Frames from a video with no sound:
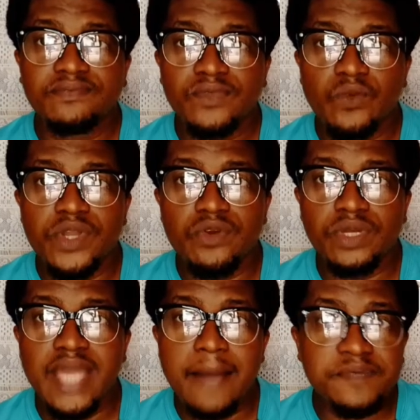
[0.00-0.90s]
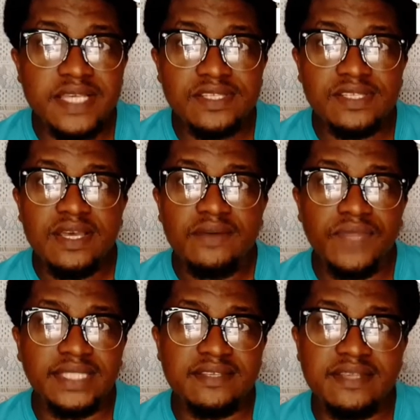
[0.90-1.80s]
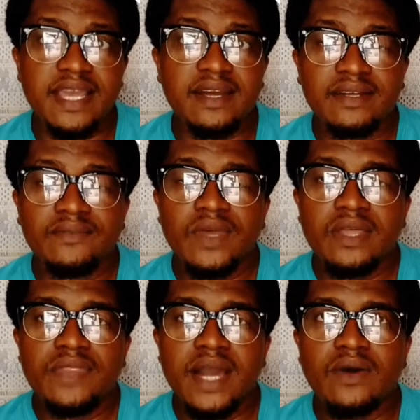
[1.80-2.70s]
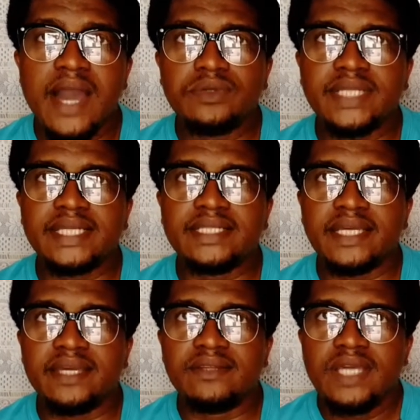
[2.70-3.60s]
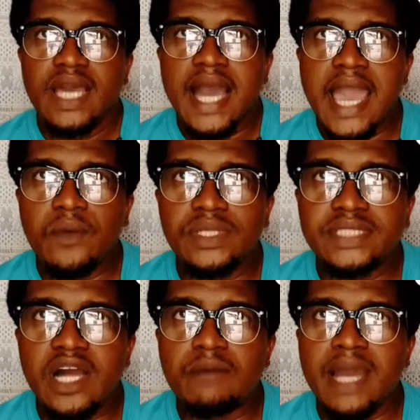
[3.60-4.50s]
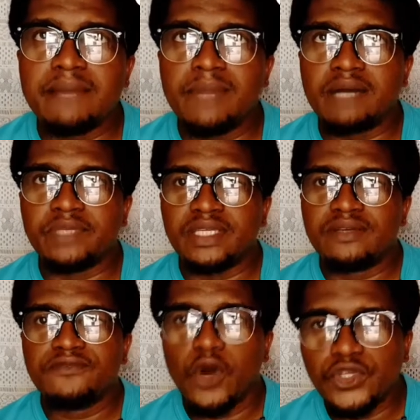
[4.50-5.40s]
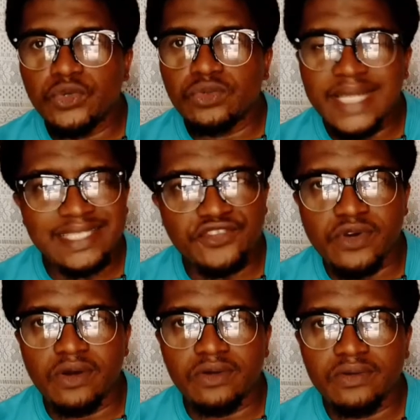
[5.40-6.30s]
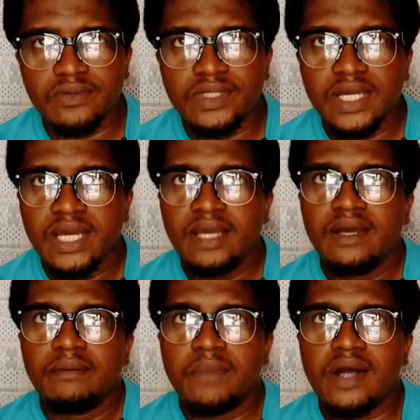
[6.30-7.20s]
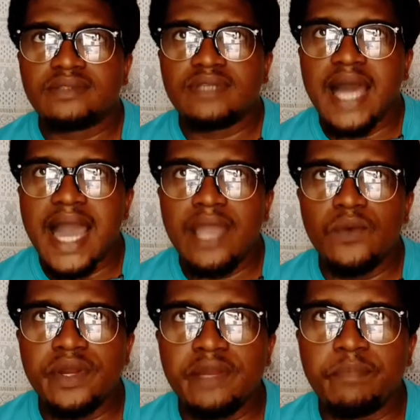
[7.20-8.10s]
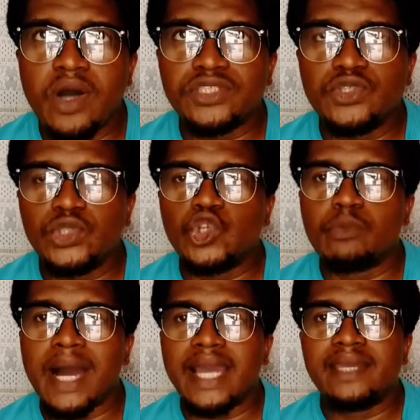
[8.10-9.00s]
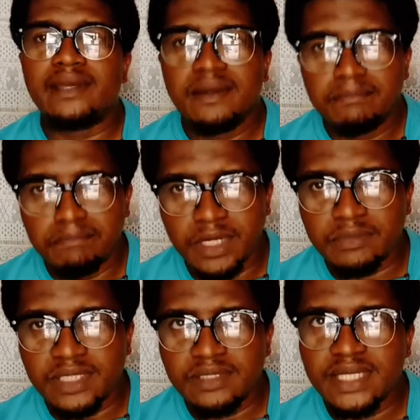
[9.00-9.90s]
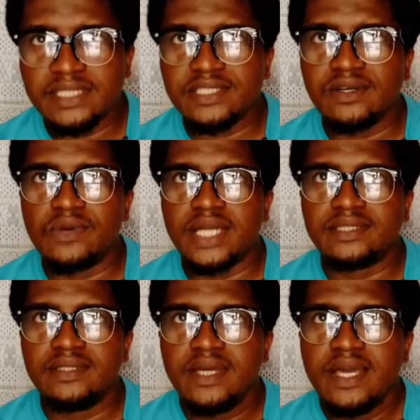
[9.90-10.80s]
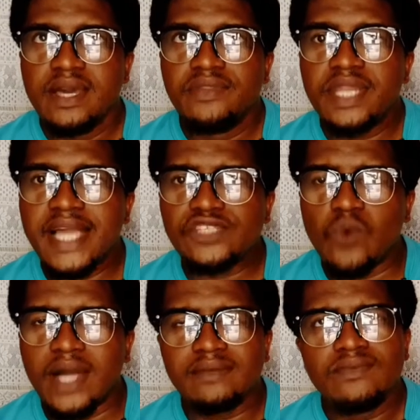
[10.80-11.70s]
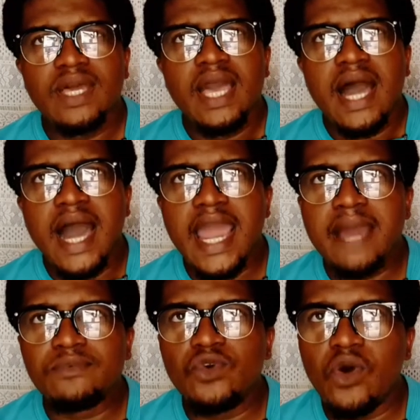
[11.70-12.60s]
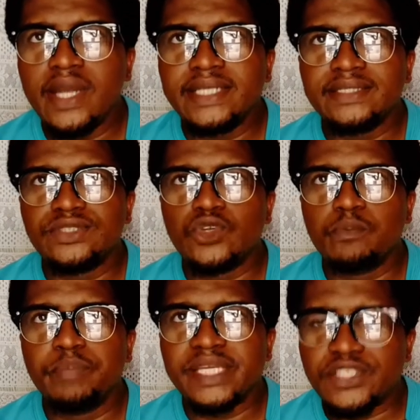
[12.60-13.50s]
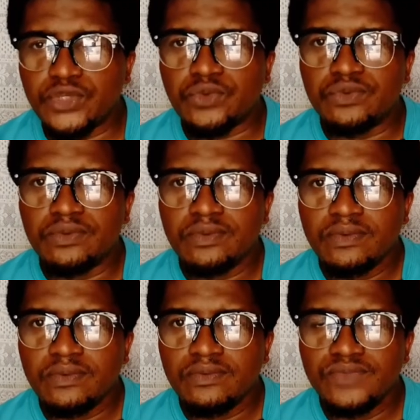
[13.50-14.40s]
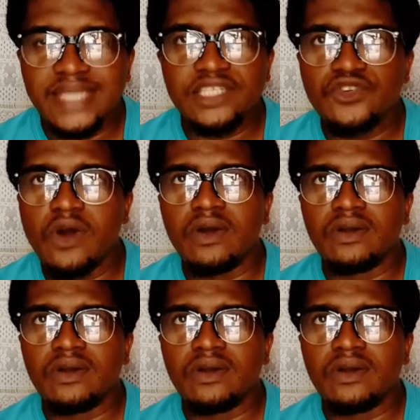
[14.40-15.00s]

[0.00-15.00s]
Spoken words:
We know the absence that is there. Now, I will take it again. I will tell my mommy for you. That is wrong. But I will report you to my mommy. That is correct. The next one, I am going to beat you. That is wrong.